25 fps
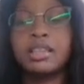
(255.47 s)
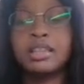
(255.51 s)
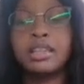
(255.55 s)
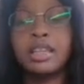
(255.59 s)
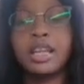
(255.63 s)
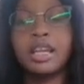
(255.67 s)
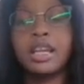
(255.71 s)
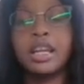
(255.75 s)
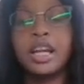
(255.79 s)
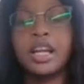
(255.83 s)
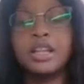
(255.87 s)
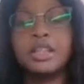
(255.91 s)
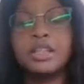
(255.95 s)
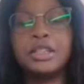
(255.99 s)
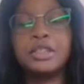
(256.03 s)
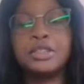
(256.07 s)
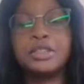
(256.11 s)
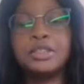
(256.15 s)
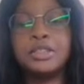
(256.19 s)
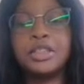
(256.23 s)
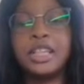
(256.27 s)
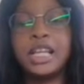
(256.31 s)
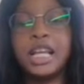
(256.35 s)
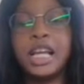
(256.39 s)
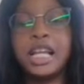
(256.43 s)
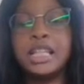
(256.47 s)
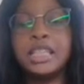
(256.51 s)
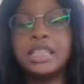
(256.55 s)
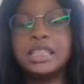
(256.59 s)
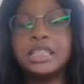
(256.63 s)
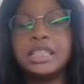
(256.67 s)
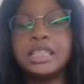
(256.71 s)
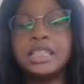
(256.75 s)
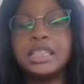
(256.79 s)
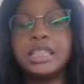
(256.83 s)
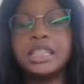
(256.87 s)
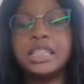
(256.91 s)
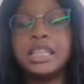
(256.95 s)
their current
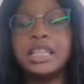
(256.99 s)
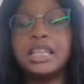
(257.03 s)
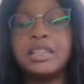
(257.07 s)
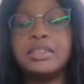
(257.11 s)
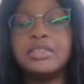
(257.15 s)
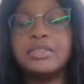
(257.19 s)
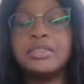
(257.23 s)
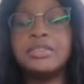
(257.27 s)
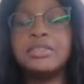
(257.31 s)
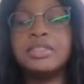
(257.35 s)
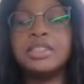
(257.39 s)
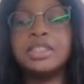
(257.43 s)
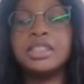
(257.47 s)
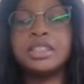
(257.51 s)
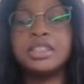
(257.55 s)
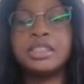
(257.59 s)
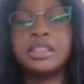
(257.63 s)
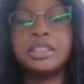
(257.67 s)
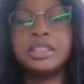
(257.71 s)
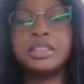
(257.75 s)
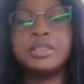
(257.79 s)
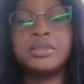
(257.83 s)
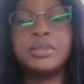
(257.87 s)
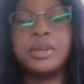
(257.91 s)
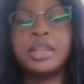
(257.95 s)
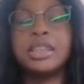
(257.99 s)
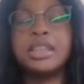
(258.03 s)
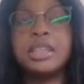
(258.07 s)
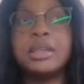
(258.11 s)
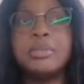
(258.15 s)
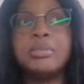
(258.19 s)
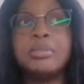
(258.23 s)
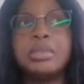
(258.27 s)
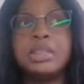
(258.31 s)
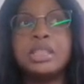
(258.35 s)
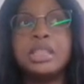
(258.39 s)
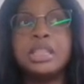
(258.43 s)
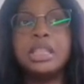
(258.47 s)
reality, envision what they
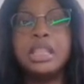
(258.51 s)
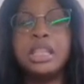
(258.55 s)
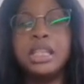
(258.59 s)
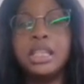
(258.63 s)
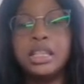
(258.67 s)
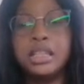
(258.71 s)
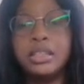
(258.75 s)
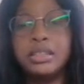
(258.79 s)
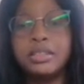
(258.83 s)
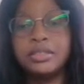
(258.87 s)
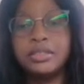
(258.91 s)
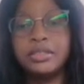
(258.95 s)
believe